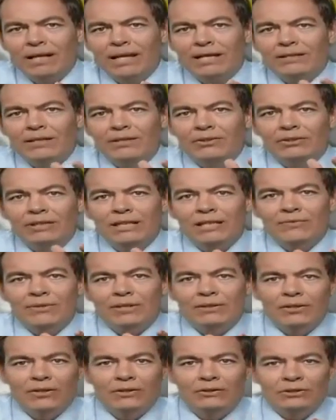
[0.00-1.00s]
and they're
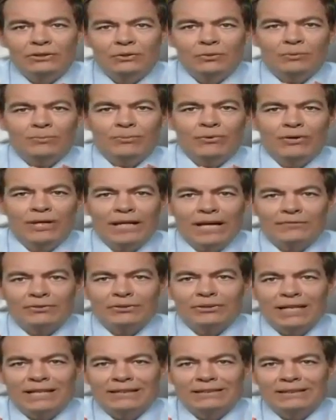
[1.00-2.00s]
leaving those who were born
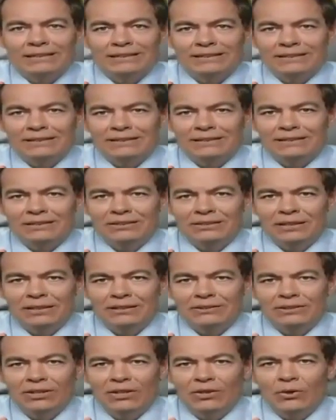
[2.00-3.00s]
after
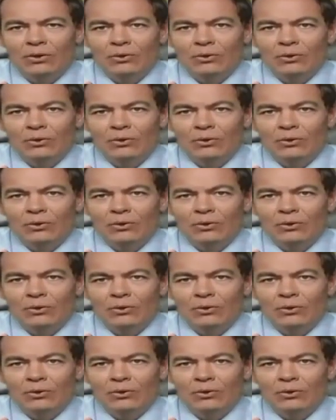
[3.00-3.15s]
1966